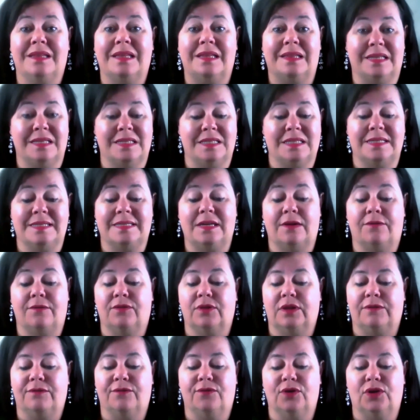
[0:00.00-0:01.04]
then this is
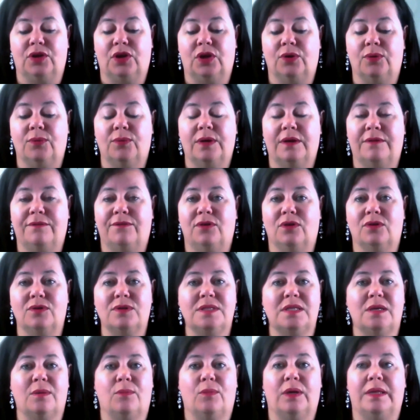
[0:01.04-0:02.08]
definitely for you. If you're
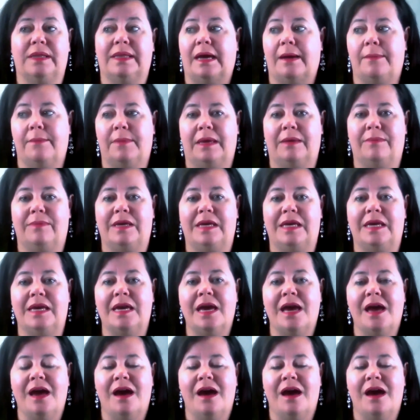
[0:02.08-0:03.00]
someone that maybe,